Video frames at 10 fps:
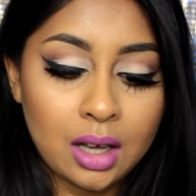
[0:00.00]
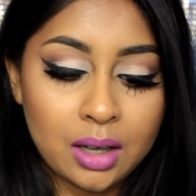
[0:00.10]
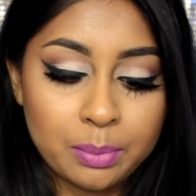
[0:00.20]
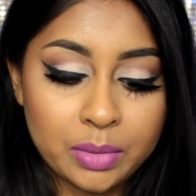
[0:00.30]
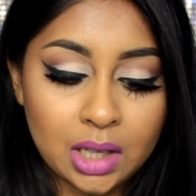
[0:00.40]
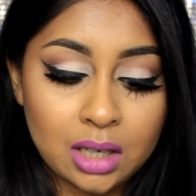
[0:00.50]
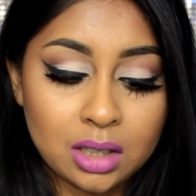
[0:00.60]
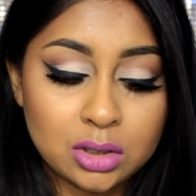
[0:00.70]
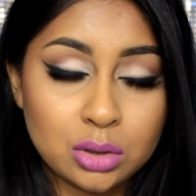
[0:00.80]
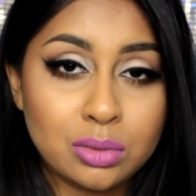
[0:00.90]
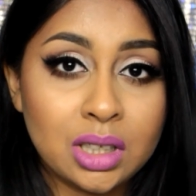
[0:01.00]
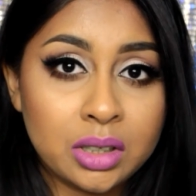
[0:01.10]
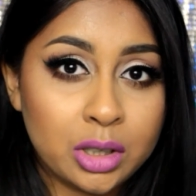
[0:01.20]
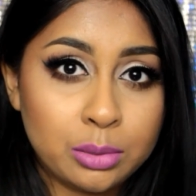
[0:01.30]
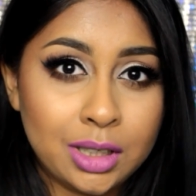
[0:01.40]
um, and I do really
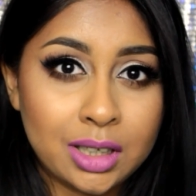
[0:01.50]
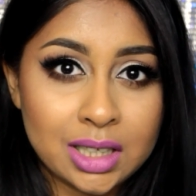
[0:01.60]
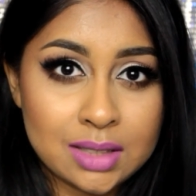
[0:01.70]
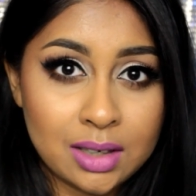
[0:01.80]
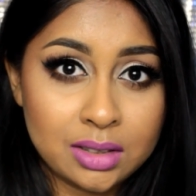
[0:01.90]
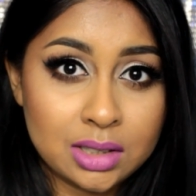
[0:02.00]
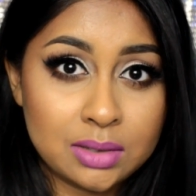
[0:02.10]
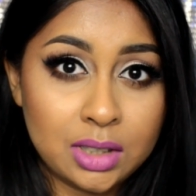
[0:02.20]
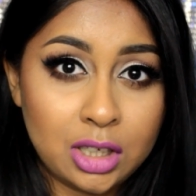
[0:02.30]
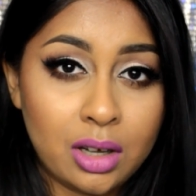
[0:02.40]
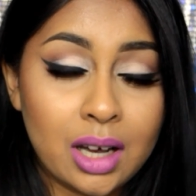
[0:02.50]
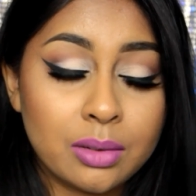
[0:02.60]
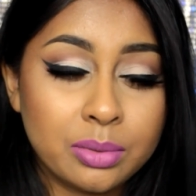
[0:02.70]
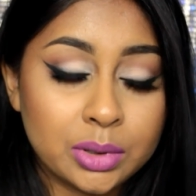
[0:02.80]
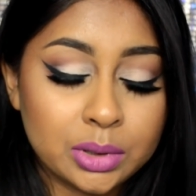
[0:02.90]
hope you guys found this video
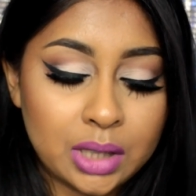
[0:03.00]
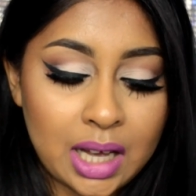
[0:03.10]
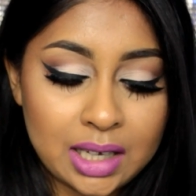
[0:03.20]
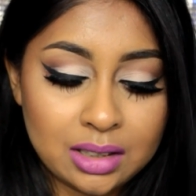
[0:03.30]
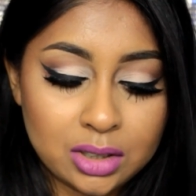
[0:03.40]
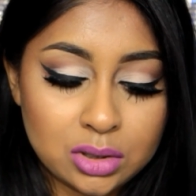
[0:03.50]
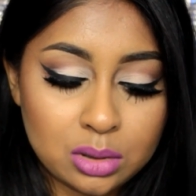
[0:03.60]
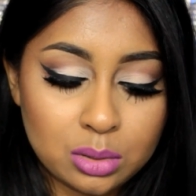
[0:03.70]
helpful and I just